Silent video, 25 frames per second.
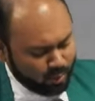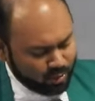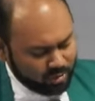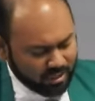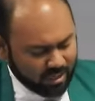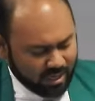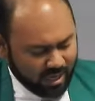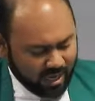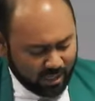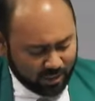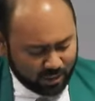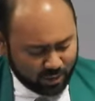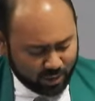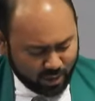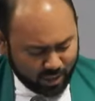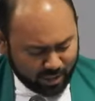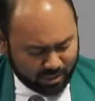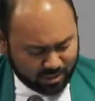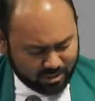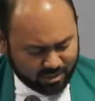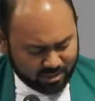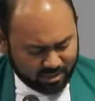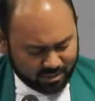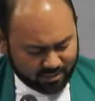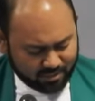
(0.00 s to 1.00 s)
those
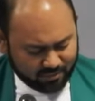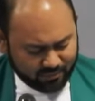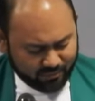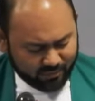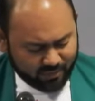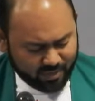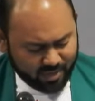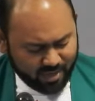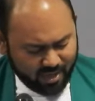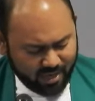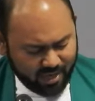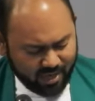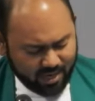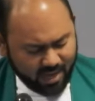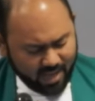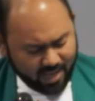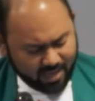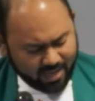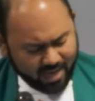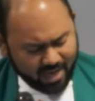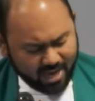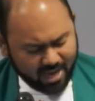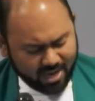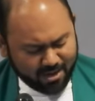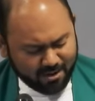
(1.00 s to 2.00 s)
assurances. Now
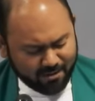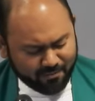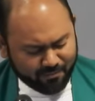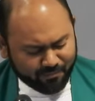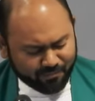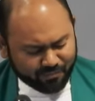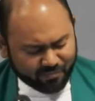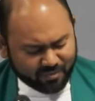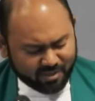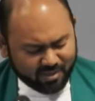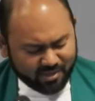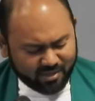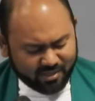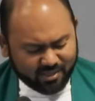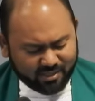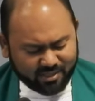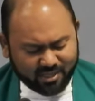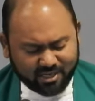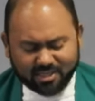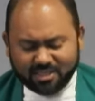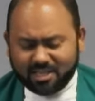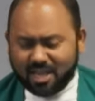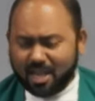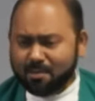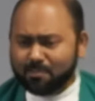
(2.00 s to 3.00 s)
again,
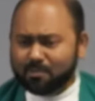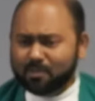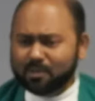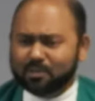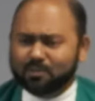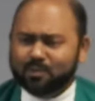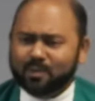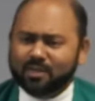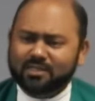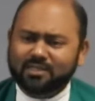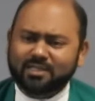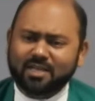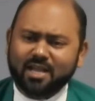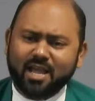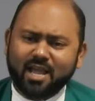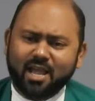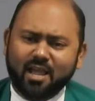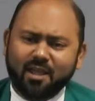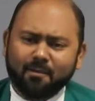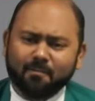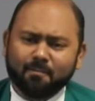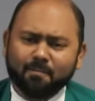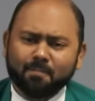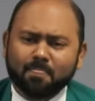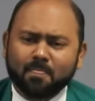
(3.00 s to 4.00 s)
the disciples were
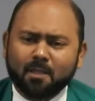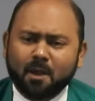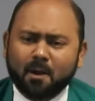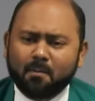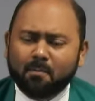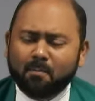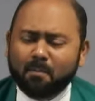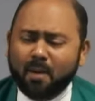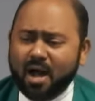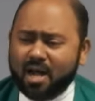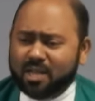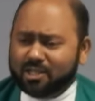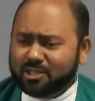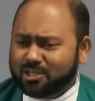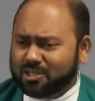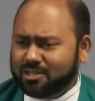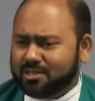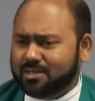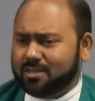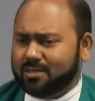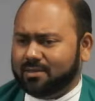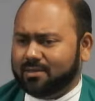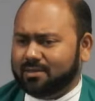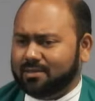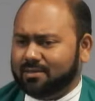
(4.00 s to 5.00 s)
saying,
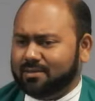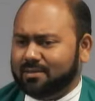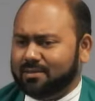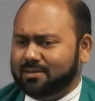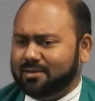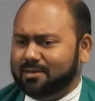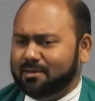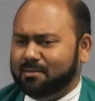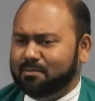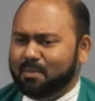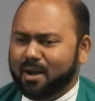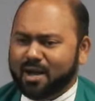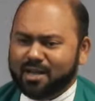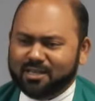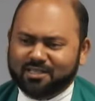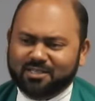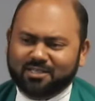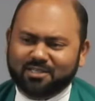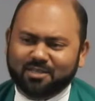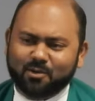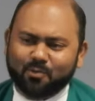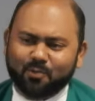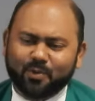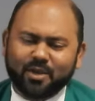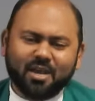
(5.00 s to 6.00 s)
Master,
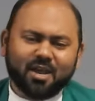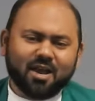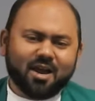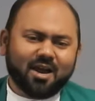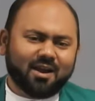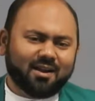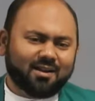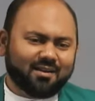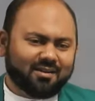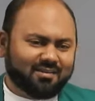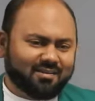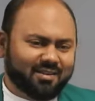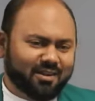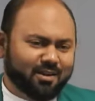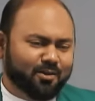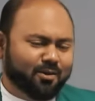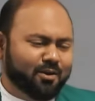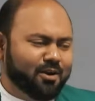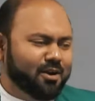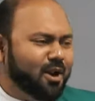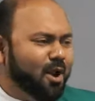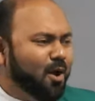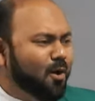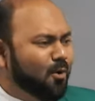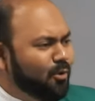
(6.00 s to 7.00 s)
we are,
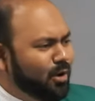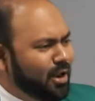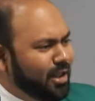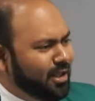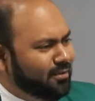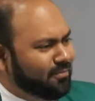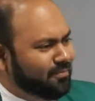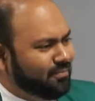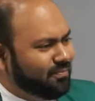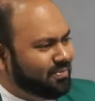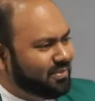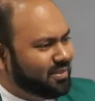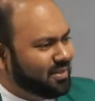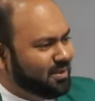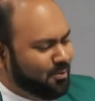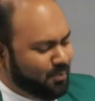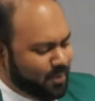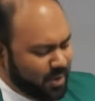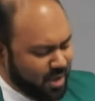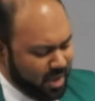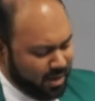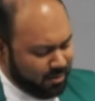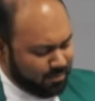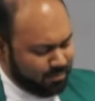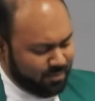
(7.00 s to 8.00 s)
drowning.
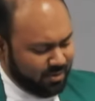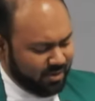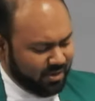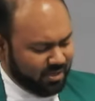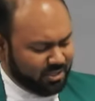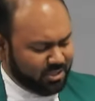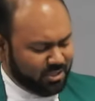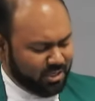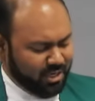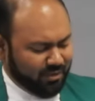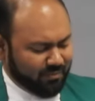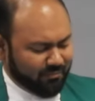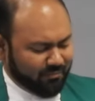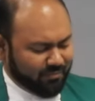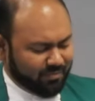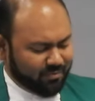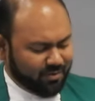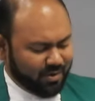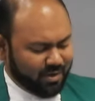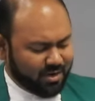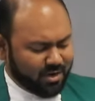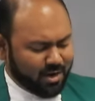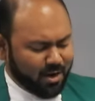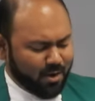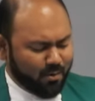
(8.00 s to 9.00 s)
We are perishing.
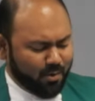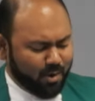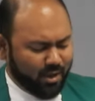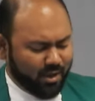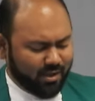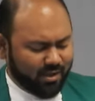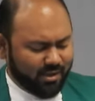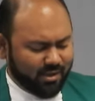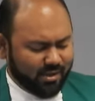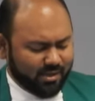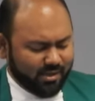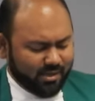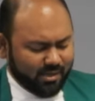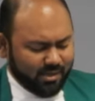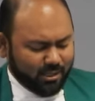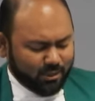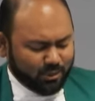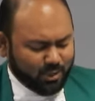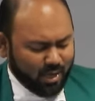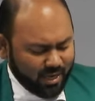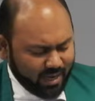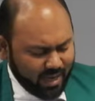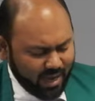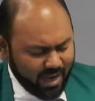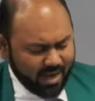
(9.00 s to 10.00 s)
We are drowning.
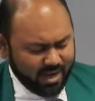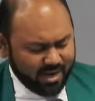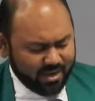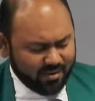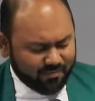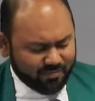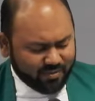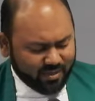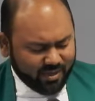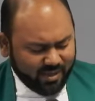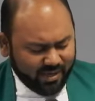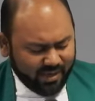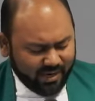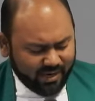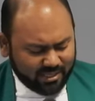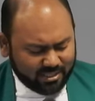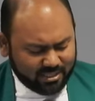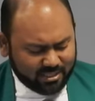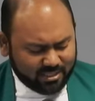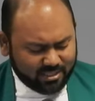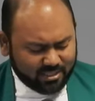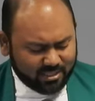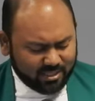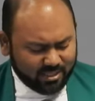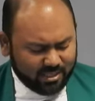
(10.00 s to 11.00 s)
So again,
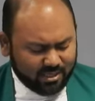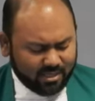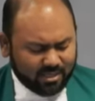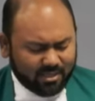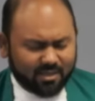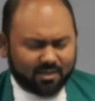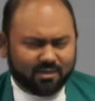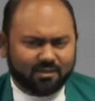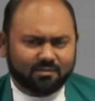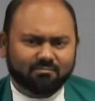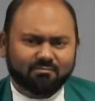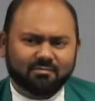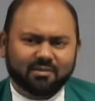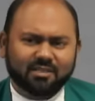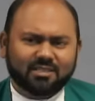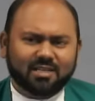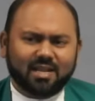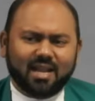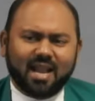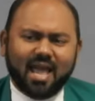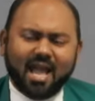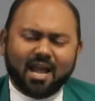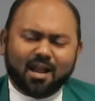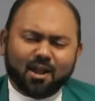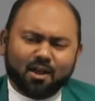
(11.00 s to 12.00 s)
it's
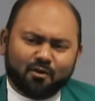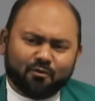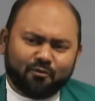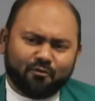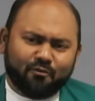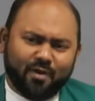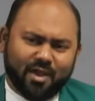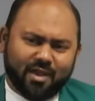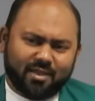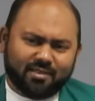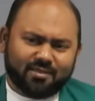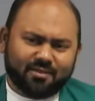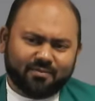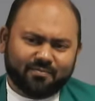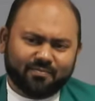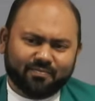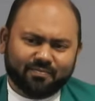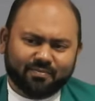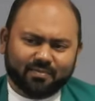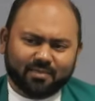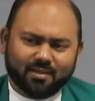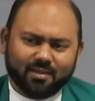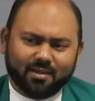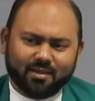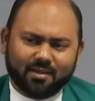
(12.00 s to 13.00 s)
a lack of faith.
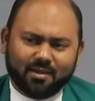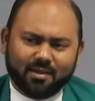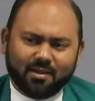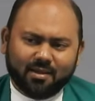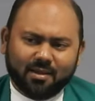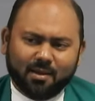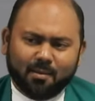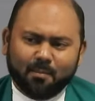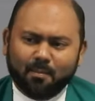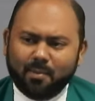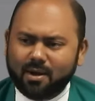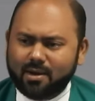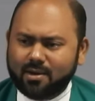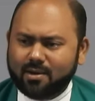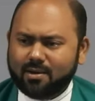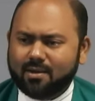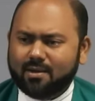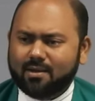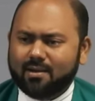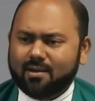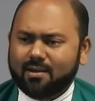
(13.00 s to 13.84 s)
But